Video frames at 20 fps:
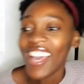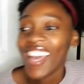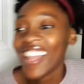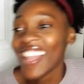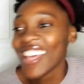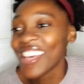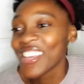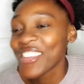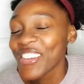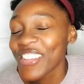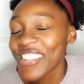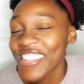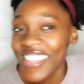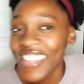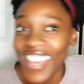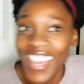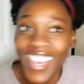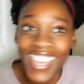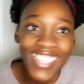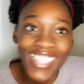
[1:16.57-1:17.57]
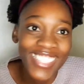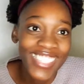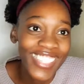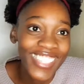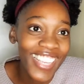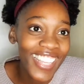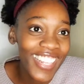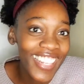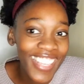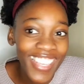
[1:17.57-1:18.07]
Like you're here, isn't
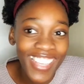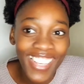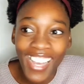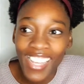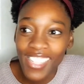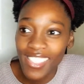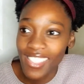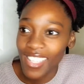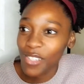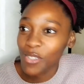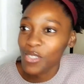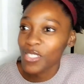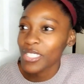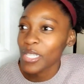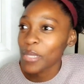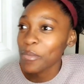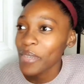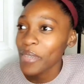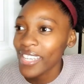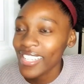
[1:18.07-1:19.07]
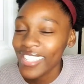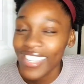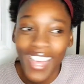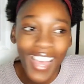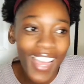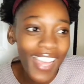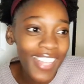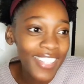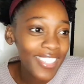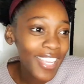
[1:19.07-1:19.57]
it, guys? Like you're sleeping at
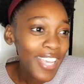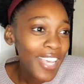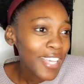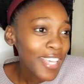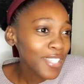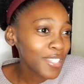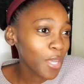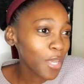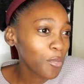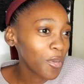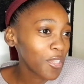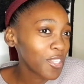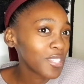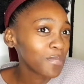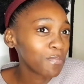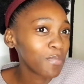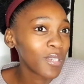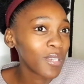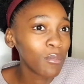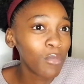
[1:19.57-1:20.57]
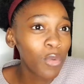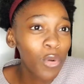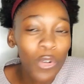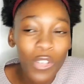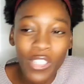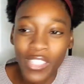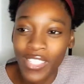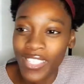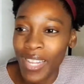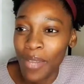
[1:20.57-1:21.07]
night, someone is being
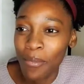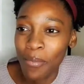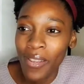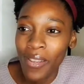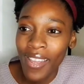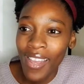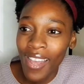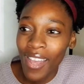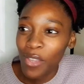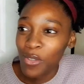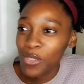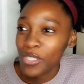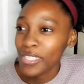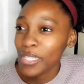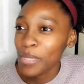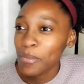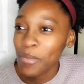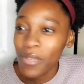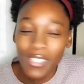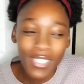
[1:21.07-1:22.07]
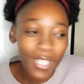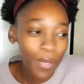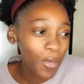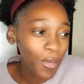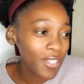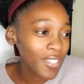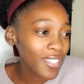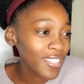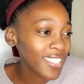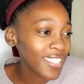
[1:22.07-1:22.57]
moved. Like, oh yeah, you're sleeping,
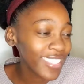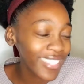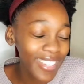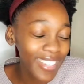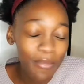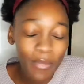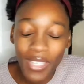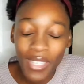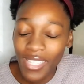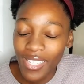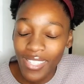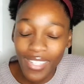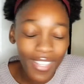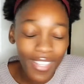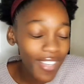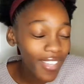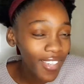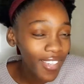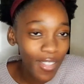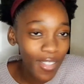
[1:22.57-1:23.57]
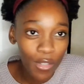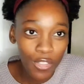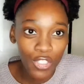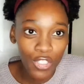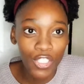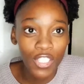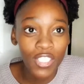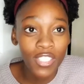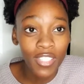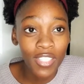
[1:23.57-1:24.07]
someone is screaming. Like it
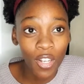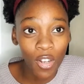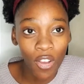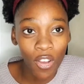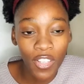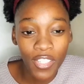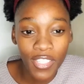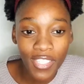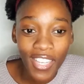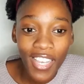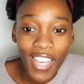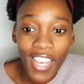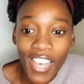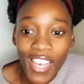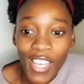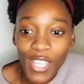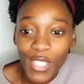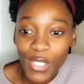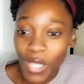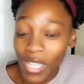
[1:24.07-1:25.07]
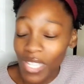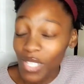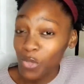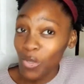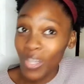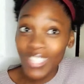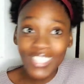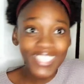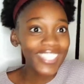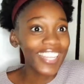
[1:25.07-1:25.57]
was just a lot. So in
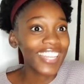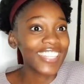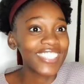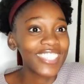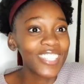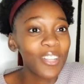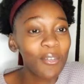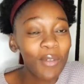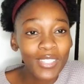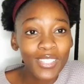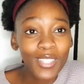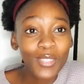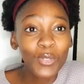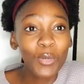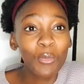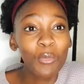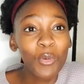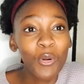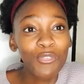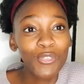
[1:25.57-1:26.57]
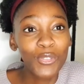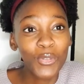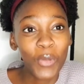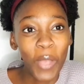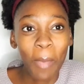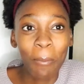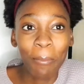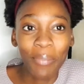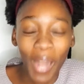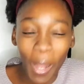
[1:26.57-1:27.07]
2019, I wanted to move
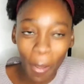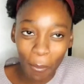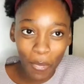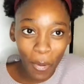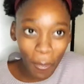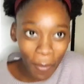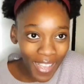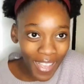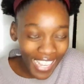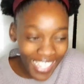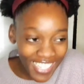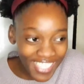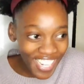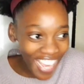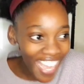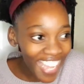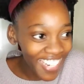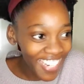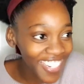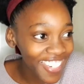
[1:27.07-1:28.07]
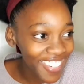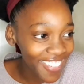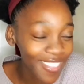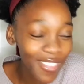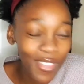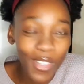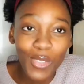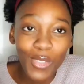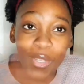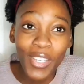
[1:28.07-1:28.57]
to Abraham. No, my ganjani.
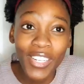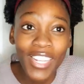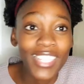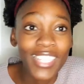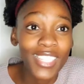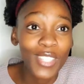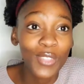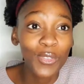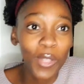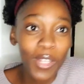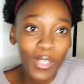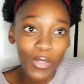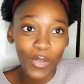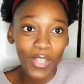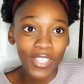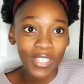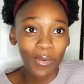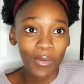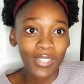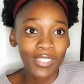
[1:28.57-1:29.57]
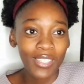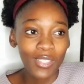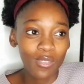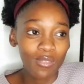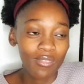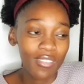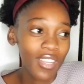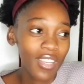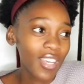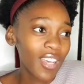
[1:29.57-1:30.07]
Not 2019, 2020. I wanted
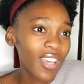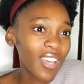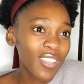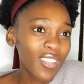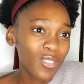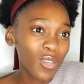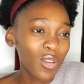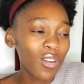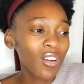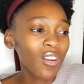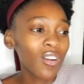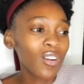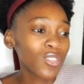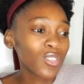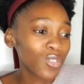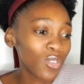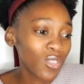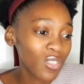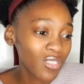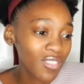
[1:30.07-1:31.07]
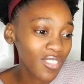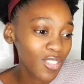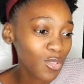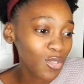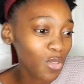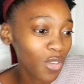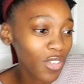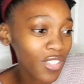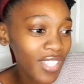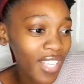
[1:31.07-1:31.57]
to go to
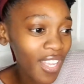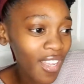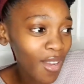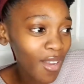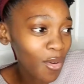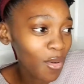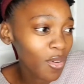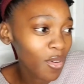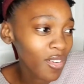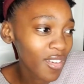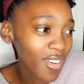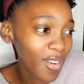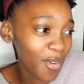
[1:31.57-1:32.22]
Rosago.